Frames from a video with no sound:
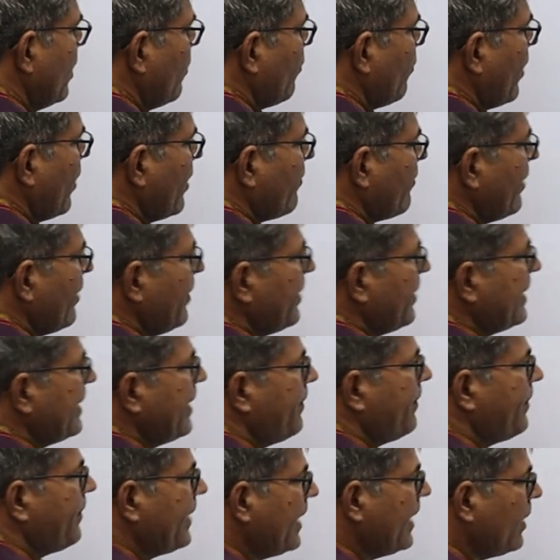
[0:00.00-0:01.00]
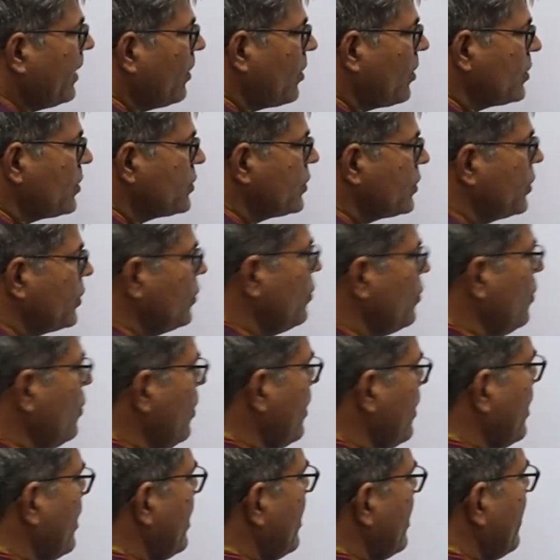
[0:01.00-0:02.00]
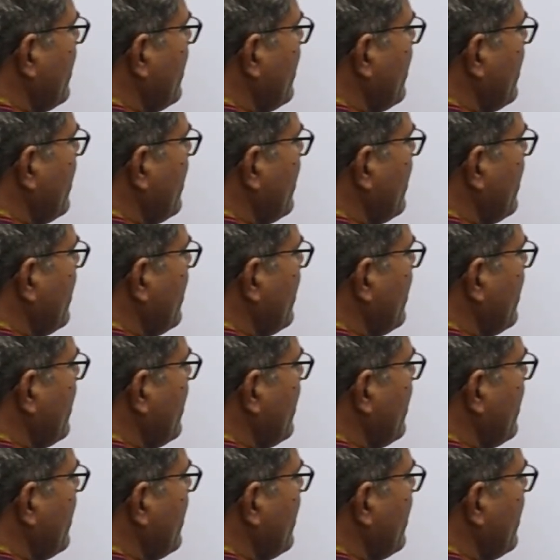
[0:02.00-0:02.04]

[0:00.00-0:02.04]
What will be the P cross Q?